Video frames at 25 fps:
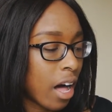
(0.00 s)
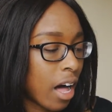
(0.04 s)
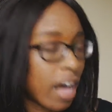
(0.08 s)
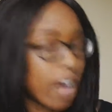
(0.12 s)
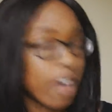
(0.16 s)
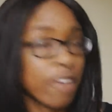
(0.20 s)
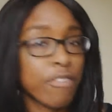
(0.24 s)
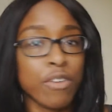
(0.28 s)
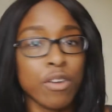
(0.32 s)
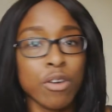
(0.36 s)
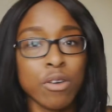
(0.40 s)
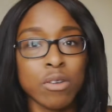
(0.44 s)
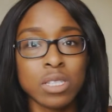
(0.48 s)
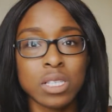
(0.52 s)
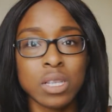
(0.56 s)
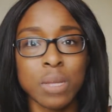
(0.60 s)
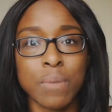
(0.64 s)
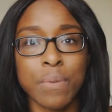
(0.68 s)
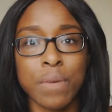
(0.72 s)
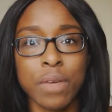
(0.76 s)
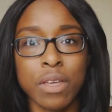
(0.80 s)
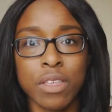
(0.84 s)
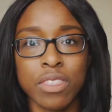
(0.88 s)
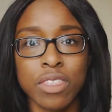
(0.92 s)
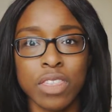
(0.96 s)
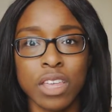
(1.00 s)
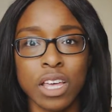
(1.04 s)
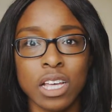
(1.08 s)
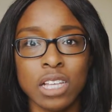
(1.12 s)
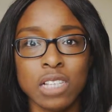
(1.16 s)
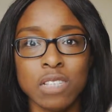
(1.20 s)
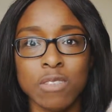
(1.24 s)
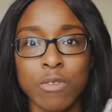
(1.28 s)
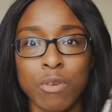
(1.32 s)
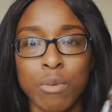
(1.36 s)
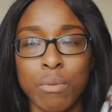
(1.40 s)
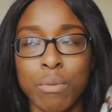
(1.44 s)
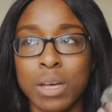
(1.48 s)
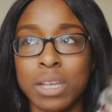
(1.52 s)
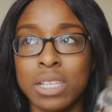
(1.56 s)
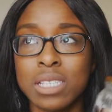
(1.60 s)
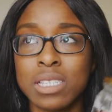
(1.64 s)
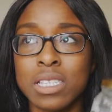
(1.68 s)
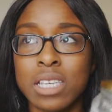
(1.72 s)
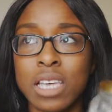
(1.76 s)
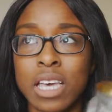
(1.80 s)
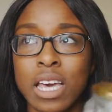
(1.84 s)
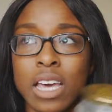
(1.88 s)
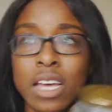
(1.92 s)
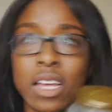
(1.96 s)
I've used a bit of this for my
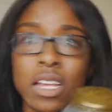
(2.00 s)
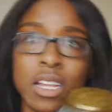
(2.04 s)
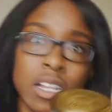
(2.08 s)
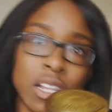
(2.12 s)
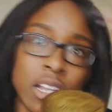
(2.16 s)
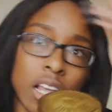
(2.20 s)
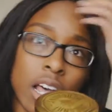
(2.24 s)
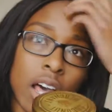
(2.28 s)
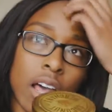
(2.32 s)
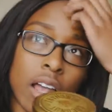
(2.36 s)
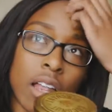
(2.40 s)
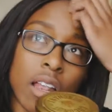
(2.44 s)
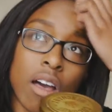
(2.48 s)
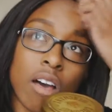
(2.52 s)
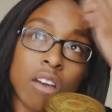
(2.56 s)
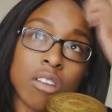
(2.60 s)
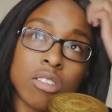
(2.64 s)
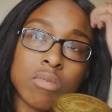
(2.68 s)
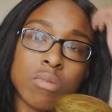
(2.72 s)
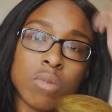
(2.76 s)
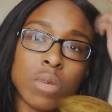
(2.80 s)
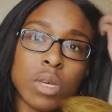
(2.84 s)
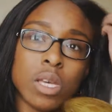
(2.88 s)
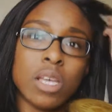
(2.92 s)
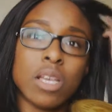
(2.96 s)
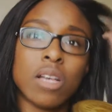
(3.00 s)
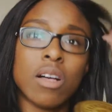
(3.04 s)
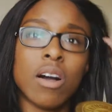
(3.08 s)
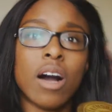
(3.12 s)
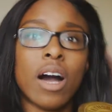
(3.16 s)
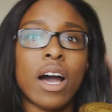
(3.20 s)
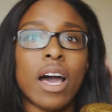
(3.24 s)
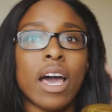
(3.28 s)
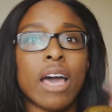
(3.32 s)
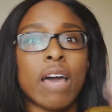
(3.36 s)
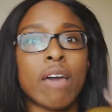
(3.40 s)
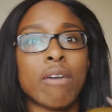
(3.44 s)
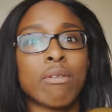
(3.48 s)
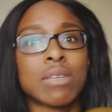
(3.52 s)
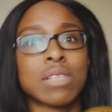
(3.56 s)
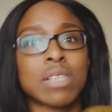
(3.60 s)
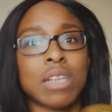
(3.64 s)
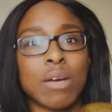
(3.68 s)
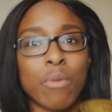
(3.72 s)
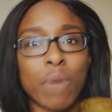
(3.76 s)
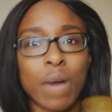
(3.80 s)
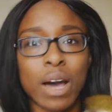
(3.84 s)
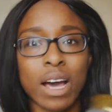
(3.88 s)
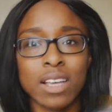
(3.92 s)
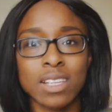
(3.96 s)
skin. Last week I was
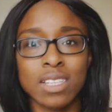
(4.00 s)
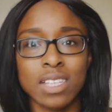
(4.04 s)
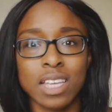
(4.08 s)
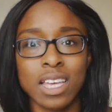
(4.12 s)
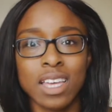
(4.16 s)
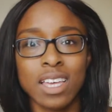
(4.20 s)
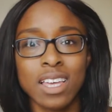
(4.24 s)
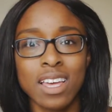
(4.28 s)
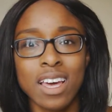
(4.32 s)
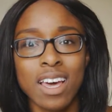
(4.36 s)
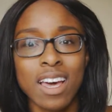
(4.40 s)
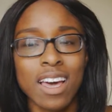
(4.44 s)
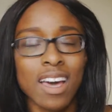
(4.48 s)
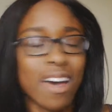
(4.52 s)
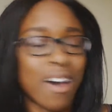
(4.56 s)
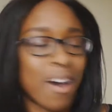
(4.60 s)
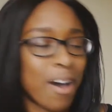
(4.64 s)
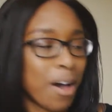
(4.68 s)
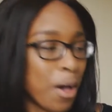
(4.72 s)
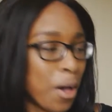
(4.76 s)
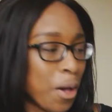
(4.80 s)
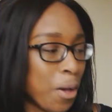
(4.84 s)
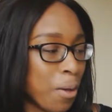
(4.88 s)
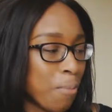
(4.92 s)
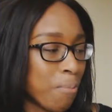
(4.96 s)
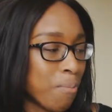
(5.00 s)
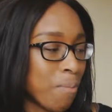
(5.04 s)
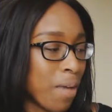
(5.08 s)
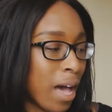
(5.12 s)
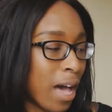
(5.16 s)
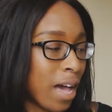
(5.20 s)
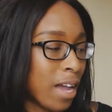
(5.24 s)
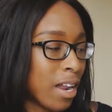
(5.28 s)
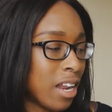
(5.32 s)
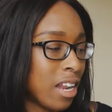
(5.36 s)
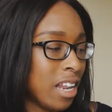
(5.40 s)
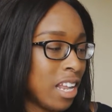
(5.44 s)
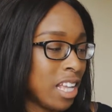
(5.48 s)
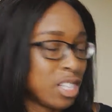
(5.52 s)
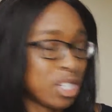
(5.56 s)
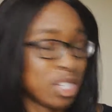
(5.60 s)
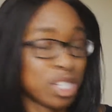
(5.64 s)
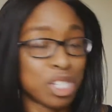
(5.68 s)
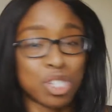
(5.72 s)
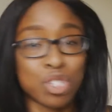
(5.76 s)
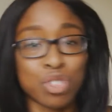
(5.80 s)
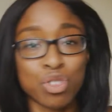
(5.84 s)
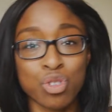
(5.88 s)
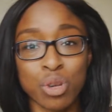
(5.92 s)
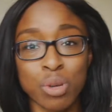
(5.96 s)
like waxing and I literally
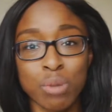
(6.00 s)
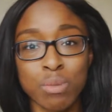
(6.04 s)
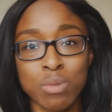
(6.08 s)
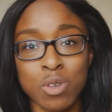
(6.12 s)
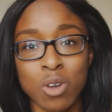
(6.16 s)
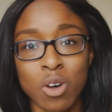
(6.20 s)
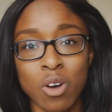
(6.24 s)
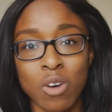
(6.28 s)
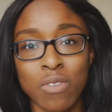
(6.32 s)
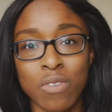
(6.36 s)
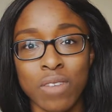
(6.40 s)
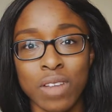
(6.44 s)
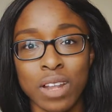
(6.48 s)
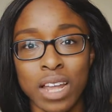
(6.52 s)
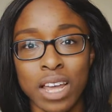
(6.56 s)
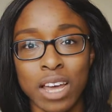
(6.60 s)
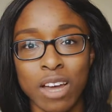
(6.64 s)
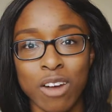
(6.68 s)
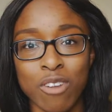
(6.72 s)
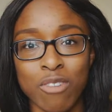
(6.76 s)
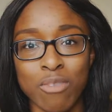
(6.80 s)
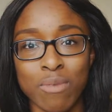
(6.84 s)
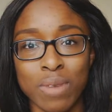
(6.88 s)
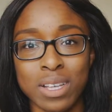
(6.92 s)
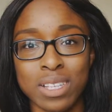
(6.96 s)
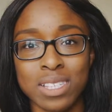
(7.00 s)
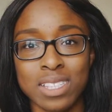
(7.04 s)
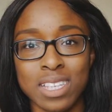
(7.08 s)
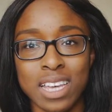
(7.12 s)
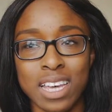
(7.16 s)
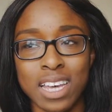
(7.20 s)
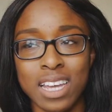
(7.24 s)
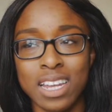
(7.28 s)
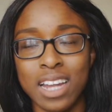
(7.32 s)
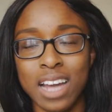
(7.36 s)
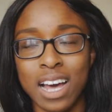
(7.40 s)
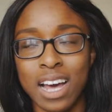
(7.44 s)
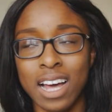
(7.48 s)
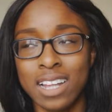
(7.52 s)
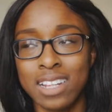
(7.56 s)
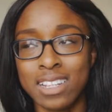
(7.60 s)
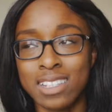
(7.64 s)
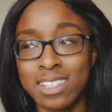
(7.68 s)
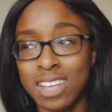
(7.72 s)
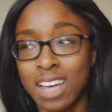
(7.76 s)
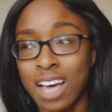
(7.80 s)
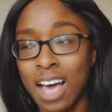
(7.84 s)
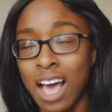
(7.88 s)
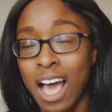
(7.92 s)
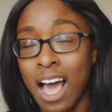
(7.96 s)
stripped off a layer of my skin,
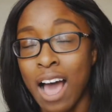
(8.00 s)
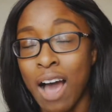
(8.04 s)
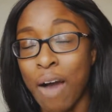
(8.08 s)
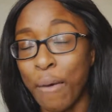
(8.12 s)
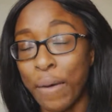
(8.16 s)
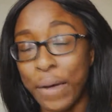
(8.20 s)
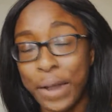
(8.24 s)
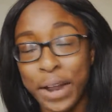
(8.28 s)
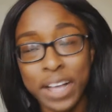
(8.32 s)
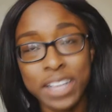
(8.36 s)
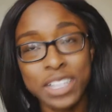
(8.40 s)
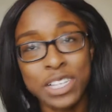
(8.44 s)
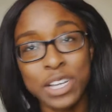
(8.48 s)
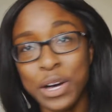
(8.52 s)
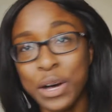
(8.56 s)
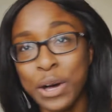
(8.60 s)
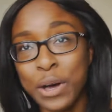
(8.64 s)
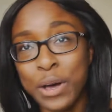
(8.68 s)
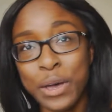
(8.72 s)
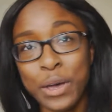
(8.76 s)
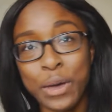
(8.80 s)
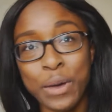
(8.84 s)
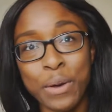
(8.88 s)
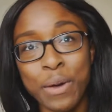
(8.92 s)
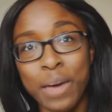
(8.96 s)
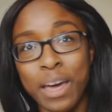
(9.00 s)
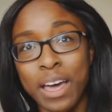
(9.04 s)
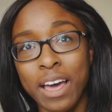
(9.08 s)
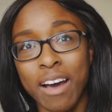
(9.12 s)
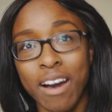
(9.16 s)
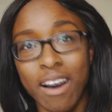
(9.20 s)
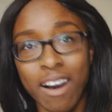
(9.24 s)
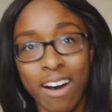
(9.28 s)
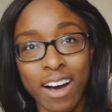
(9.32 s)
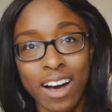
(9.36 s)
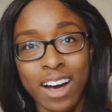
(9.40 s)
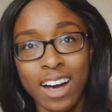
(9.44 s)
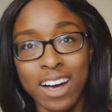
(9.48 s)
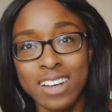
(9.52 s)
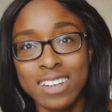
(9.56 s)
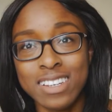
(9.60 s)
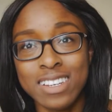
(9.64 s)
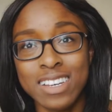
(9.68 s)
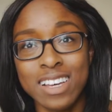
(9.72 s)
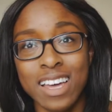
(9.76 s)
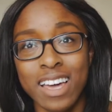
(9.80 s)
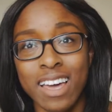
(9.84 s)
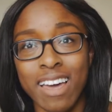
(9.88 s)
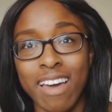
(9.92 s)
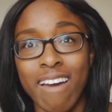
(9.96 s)
and when I tell you it hurt.
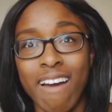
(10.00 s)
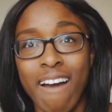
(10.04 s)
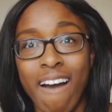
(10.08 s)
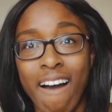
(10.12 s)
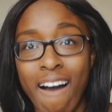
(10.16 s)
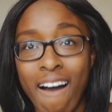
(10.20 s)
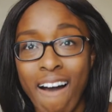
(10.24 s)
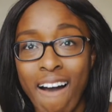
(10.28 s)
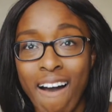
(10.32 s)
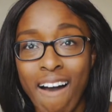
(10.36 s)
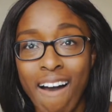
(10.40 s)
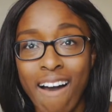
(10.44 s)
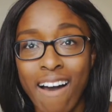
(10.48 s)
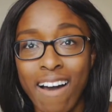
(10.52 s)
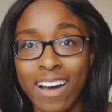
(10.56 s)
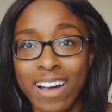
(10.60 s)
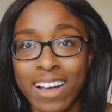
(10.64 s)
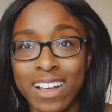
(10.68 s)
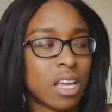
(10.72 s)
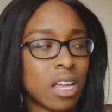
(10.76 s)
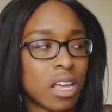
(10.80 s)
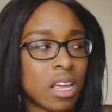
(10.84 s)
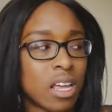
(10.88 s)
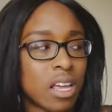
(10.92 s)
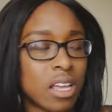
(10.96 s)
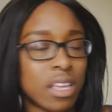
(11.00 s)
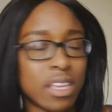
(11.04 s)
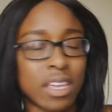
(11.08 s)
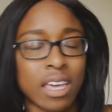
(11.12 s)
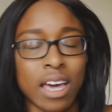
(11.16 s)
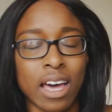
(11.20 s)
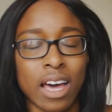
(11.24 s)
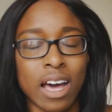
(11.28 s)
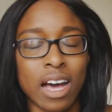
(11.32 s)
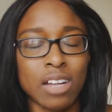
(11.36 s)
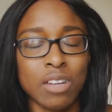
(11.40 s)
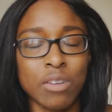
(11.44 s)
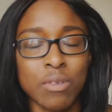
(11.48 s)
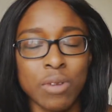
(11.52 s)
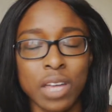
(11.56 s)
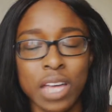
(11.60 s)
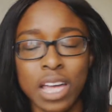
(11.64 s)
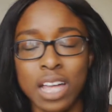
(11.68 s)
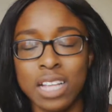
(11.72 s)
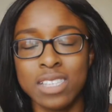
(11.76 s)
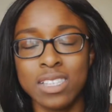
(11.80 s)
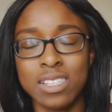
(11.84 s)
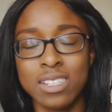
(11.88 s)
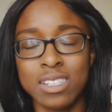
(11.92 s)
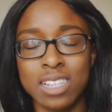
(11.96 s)
Yeah, I don't want to
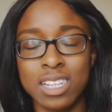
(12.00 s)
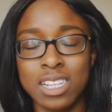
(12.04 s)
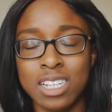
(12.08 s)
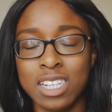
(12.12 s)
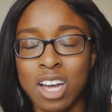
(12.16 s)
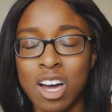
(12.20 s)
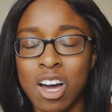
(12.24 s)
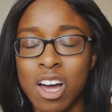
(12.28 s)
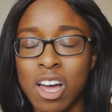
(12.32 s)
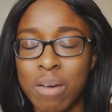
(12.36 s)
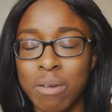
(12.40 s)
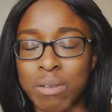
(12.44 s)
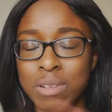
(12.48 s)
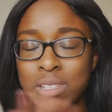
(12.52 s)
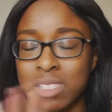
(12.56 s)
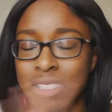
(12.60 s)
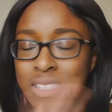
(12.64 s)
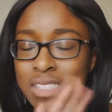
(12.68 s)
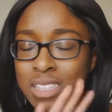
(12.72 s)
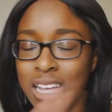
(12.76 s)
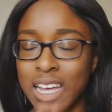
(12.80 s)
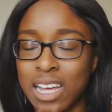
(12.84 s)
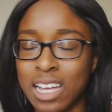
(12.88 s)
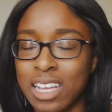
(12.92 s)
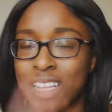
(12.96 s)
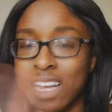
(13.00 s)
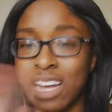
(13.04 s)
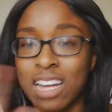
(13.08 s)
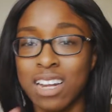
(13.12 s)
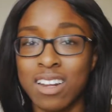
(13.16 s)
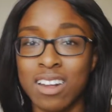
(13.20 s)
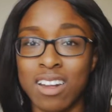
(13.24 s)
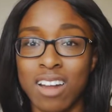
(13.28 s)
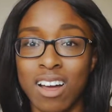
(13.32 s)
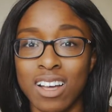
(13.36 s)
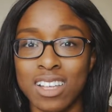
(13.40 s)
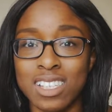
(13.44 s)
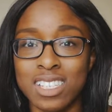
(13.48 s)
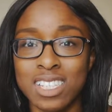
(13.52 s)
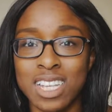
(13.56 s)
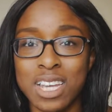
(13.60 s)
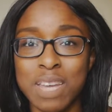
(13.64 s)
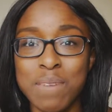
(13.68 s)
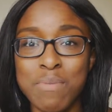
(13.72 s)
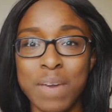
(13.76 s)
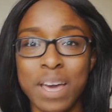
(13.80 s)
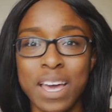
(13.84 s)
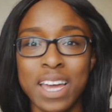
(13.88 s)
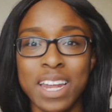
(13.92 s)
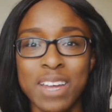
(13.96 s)
get into the detail, it was like kind of
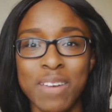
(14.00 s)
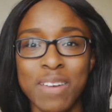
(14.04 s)
nasty, but